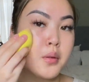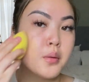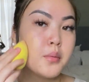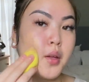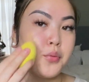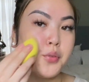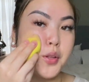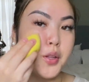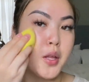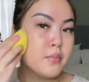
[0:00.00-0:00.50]

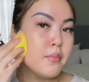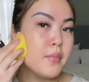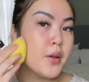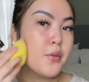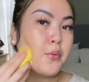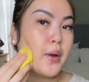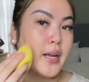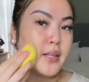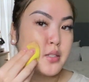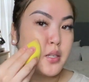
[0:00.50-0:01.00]
I feel like my
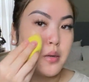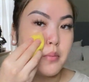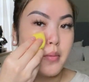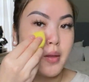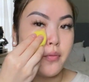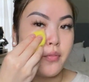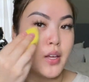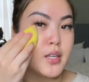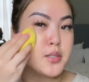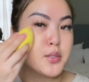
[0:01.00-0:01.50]
right side of
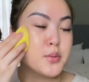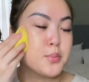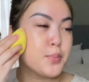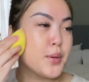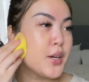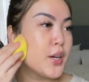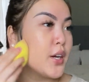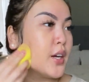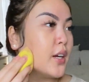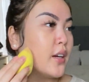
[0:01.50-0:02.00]
my face is
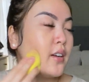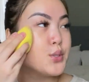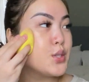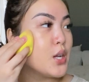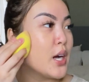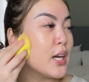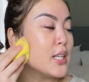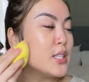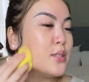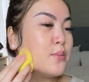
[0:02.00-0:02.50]
bigger. I was
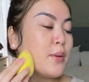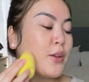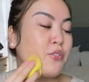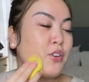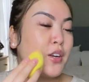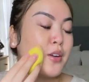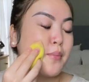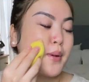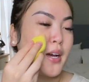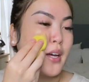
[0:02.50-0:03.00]
talking to my
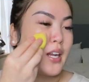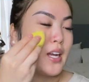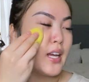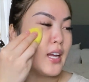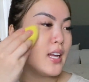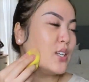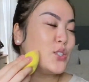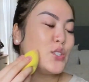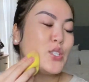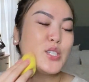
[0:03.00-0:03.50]
friend about it,
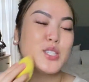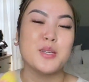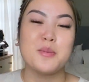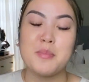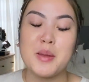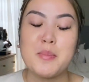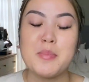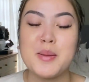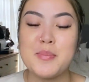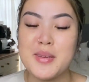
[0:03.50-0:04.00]
and she said
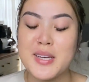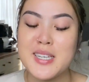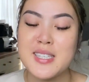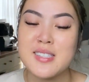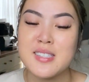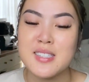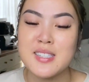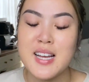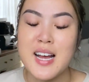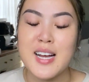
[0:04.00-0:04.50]
maybe
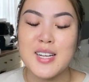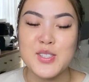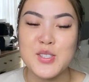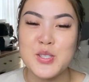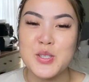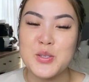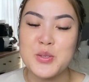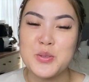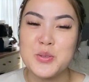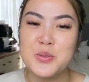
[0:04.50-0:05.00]
because I
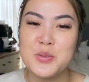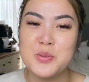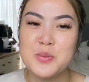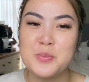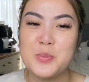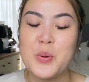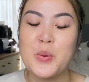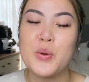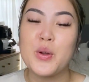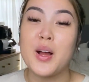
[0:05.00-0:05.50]
chew
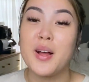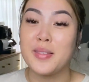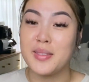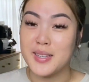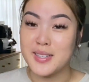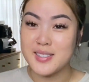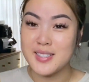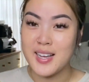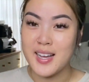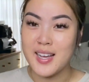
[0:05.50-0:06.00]
more on
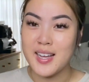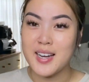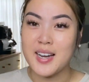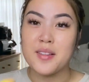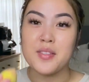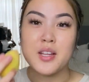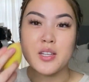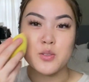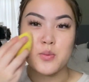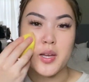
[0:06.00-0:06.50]
this side
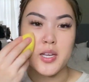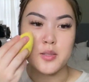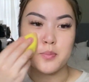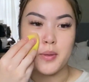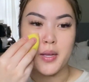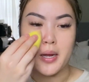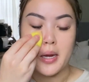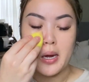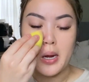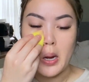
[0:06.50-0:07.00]
and that's why it's
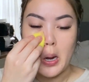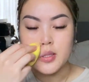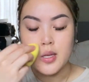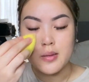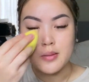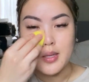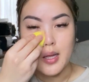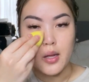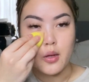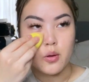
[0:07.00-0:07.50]
bigger. So I
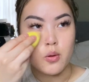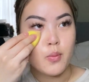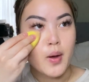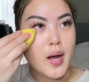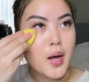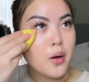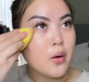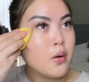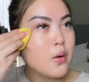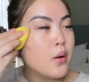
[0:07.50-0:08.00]
was like,
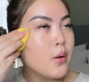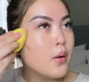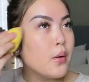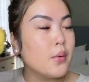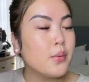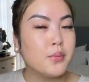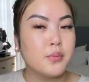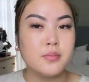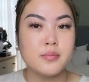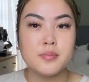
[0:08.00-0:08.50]
wow,
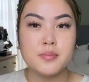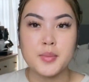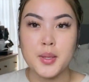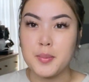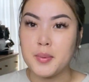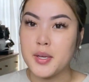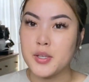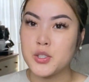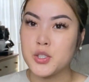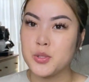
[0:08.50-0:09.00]

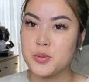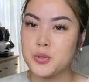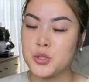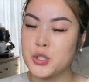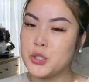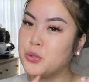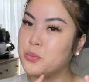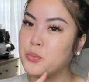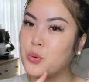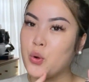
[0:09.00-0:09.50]
maybe I should
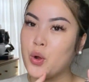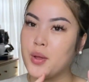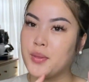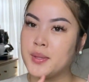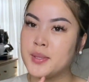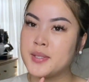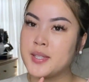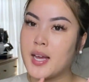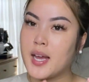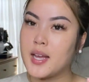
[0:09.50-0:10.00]
chew more on
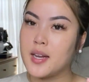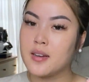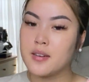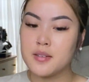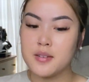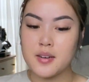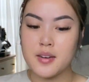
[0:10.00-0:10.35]
this side